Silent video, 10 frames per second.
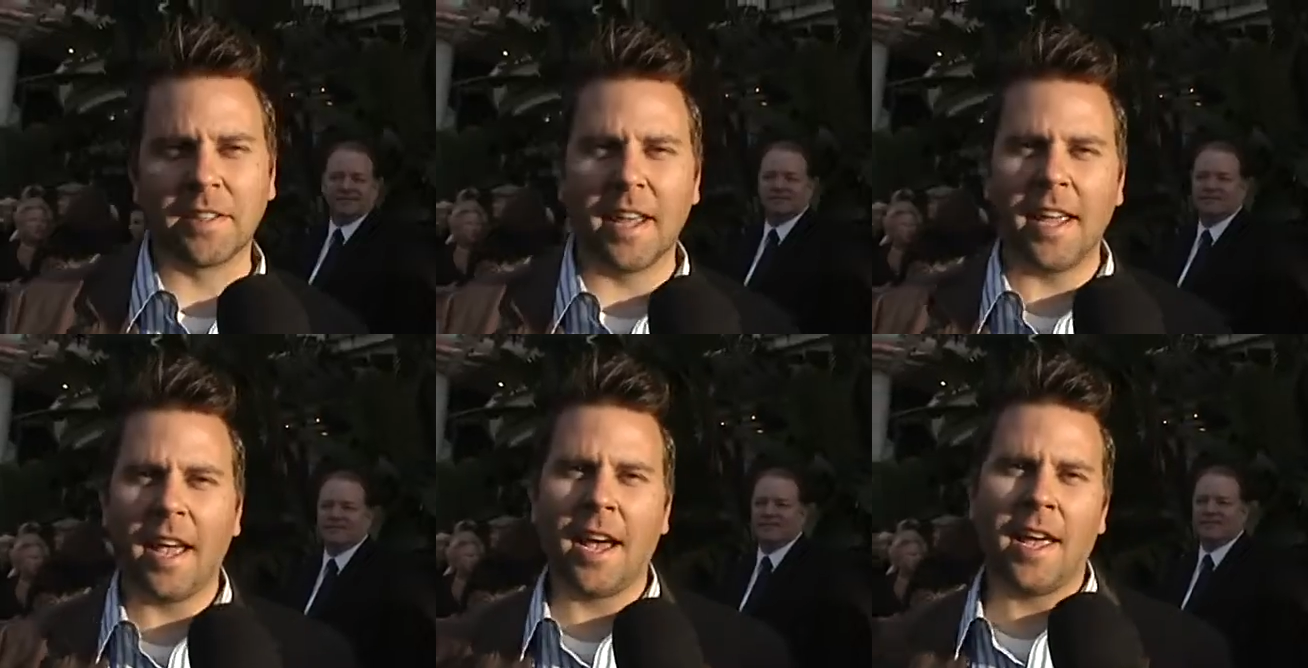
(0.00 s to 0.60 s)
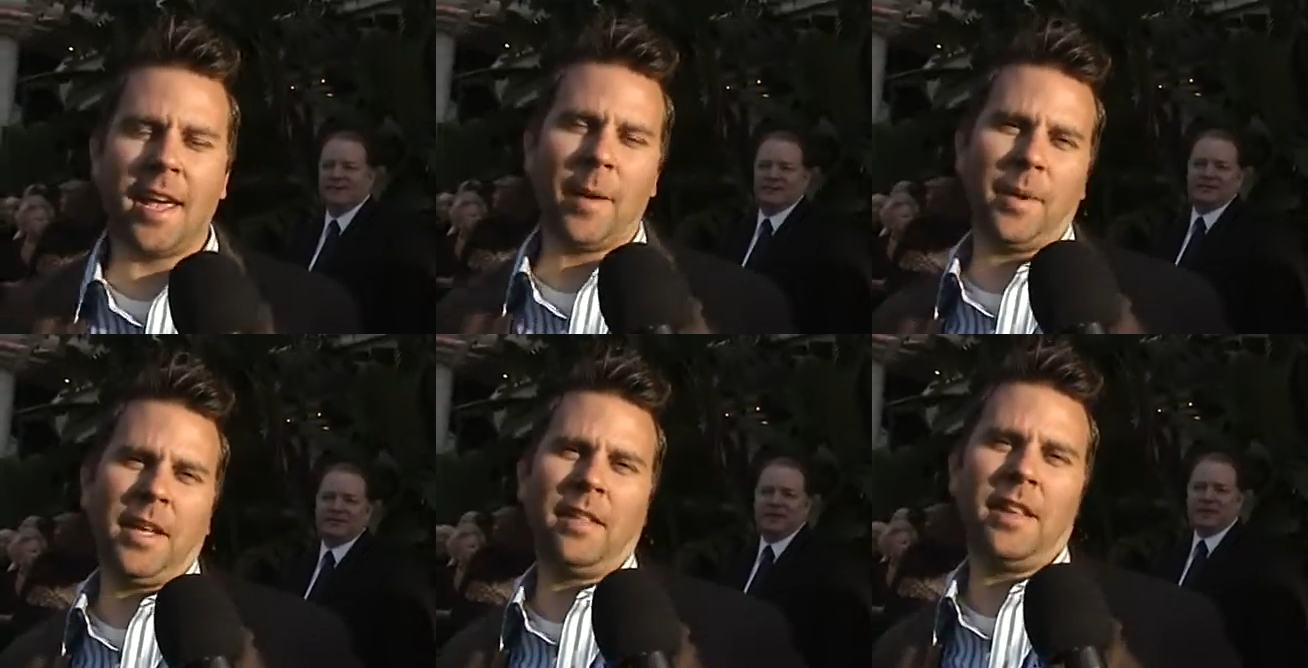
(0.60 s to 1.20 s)
Speaker 1: Day. I am
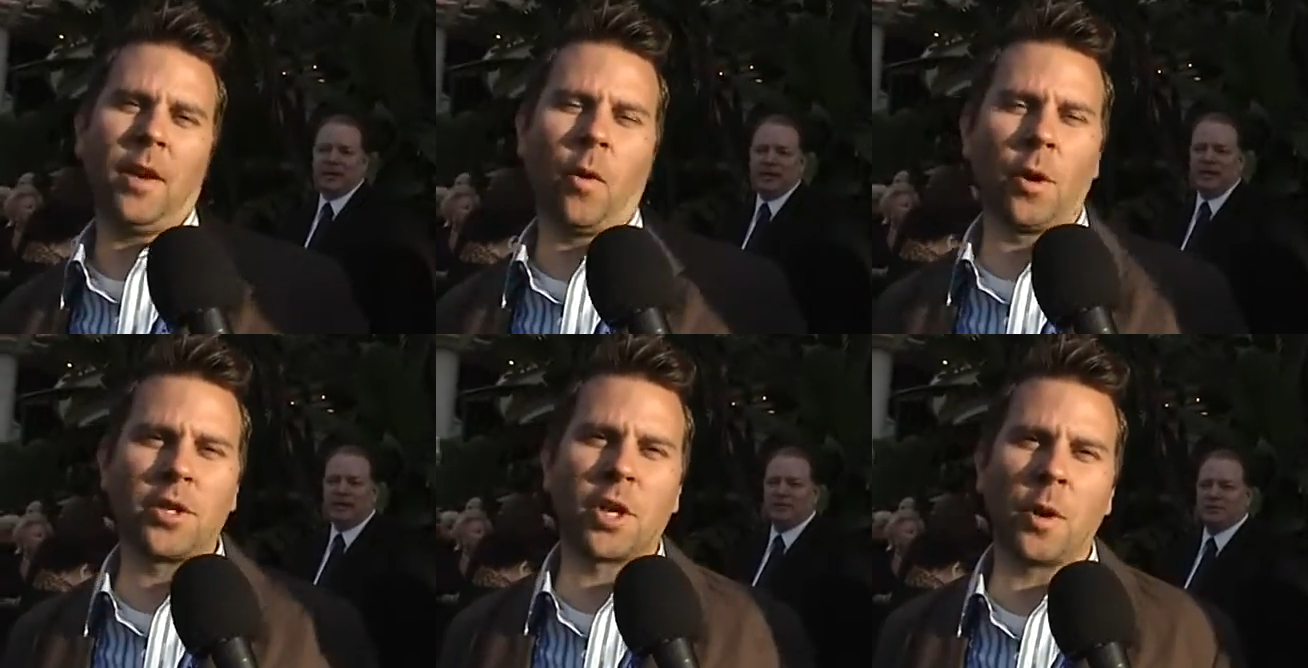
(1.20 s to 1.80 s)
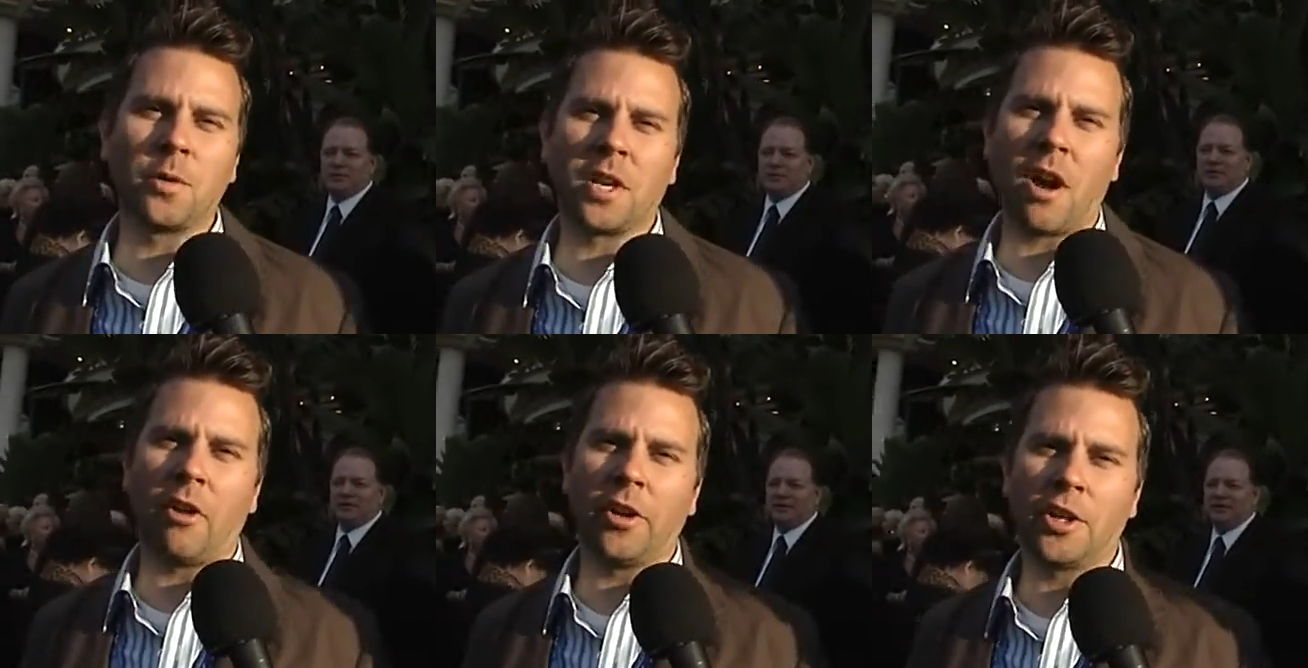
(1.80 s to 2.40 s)
in the Orange Coast
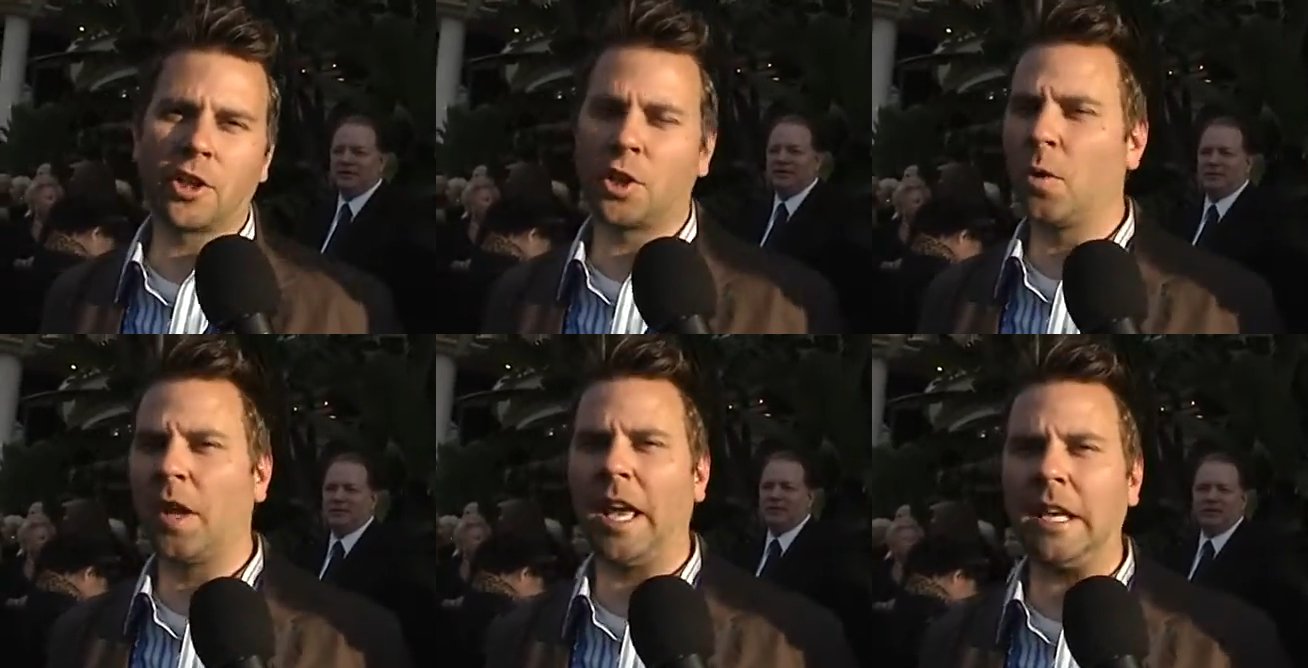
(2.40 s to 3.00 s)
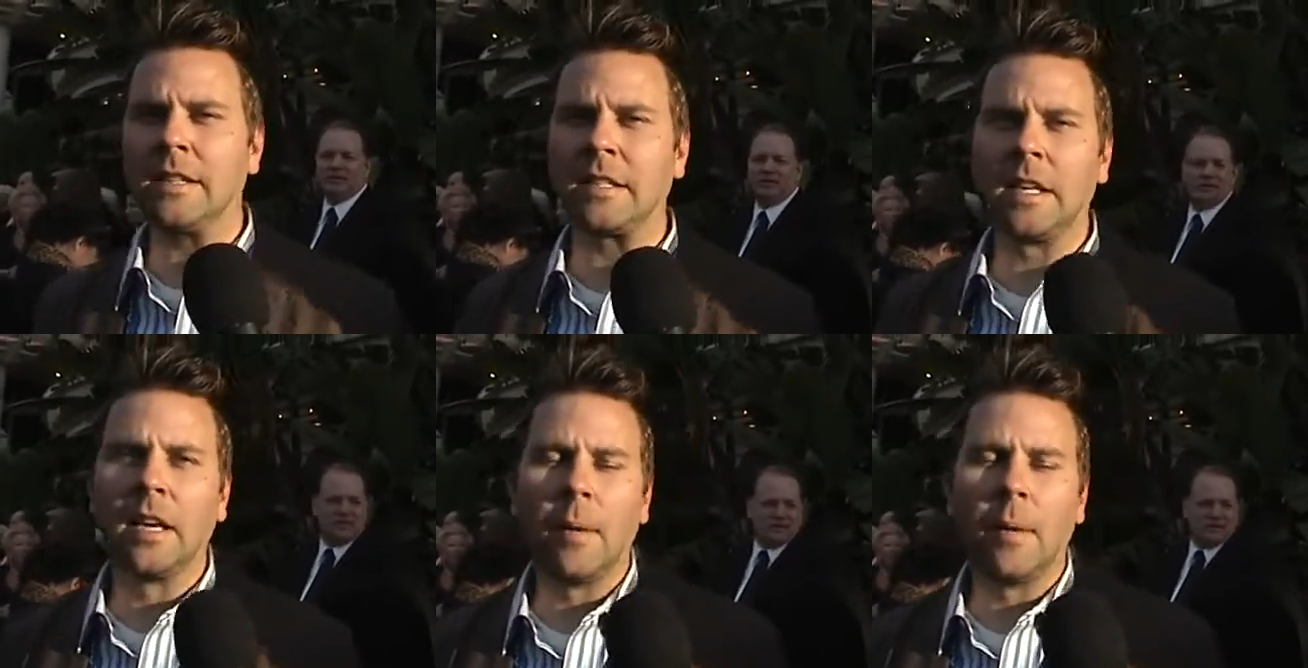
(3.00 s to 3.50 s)
College Showcase.